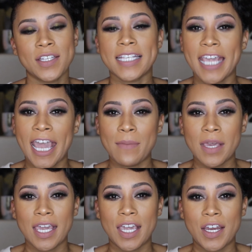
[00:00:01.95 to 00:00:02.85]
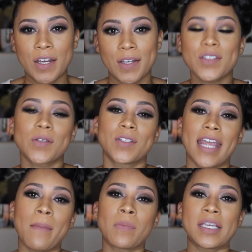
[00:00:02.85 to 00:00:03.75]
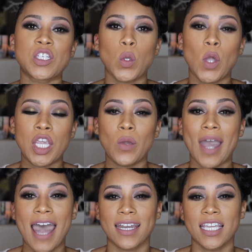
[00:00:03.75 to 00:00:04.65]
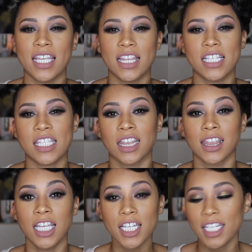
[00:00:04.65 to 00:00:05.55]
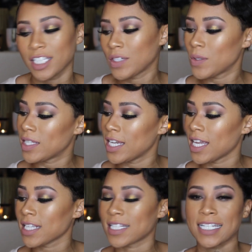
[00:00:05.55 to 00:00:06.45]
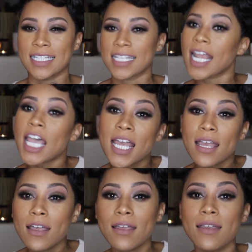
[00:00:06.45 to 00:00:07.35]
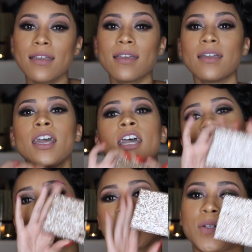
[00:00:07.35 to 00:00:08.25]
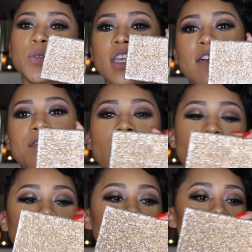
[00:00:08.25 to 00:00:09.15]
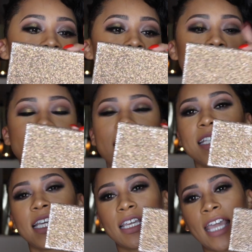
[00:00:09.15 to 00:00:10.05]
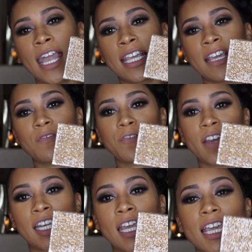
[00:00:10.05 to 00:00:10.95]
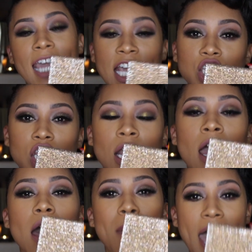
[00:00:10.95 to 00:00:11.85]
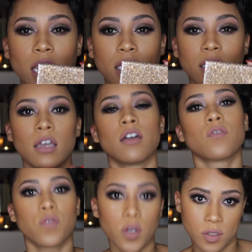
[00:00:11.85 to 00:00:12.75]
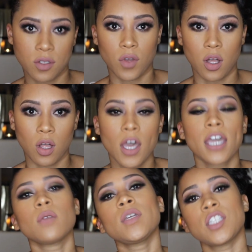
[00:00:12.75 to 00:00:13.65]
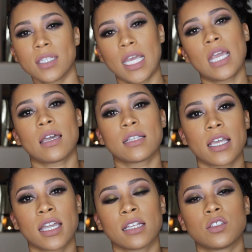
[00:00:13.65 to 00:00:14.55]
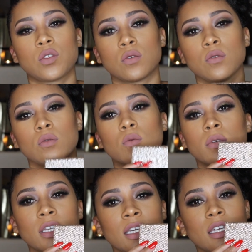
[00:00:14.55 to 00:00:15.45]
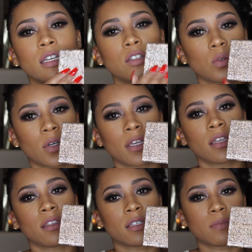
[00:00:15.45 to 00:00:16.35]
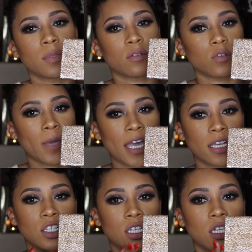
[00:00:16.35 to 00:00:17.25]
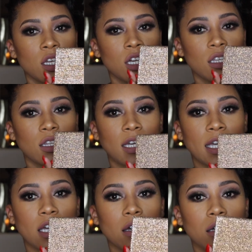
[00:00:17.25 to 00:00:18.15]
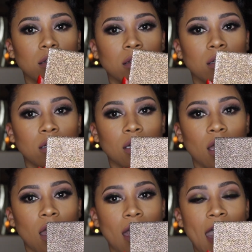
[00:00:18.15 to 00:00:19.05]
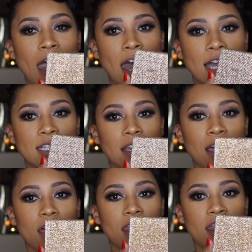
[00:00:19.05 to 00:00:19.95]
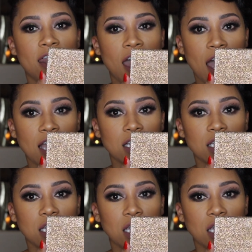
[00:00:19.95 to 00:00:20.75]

It's Camie here. So today I'm going to be showing you how to get this look using the Dose of Colors Desi and Katy Friendcation palette. First of all, can we just take a second to really enjoy this beautiful packaging? Like, look at that.